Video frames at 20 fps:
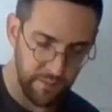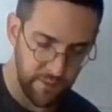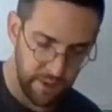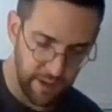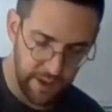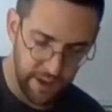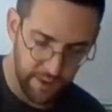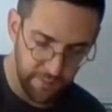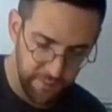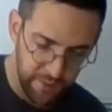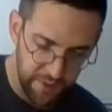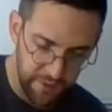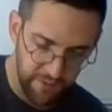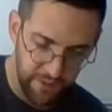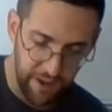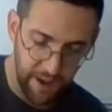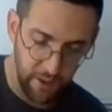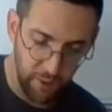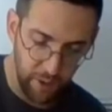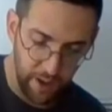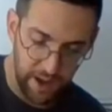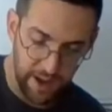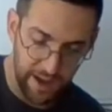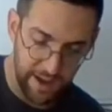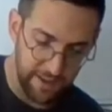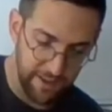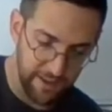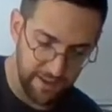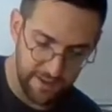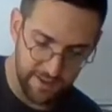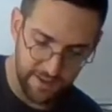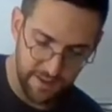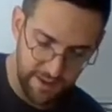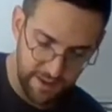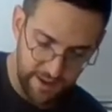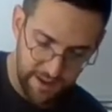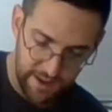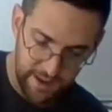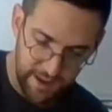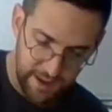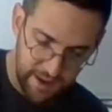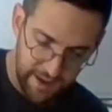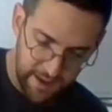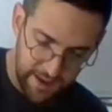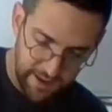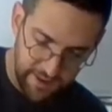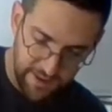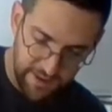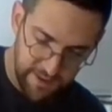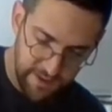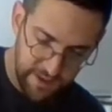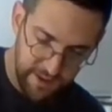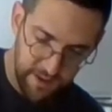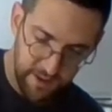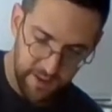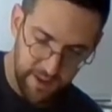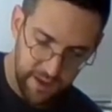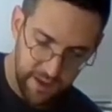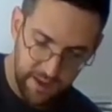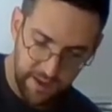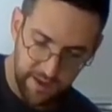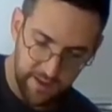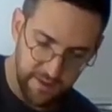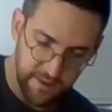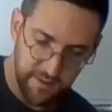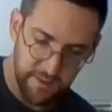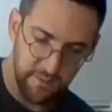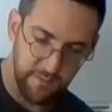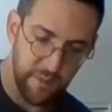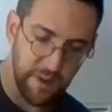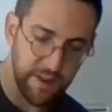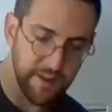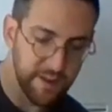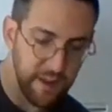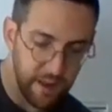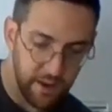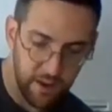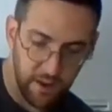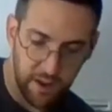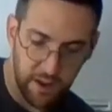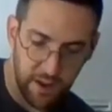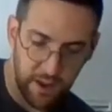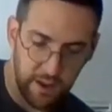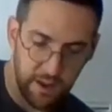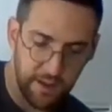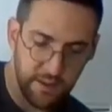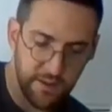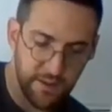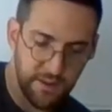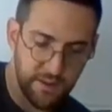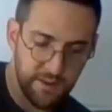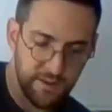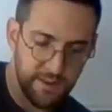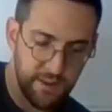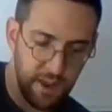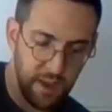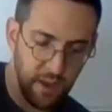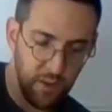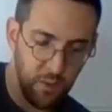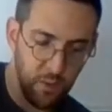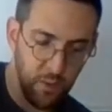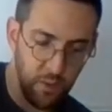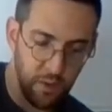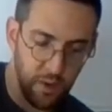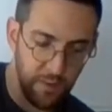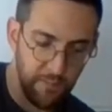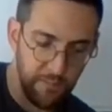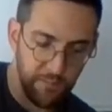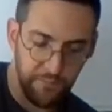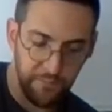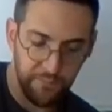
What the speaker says: I can't believe how hot this still is, but it's not cooking, it's just staying warm.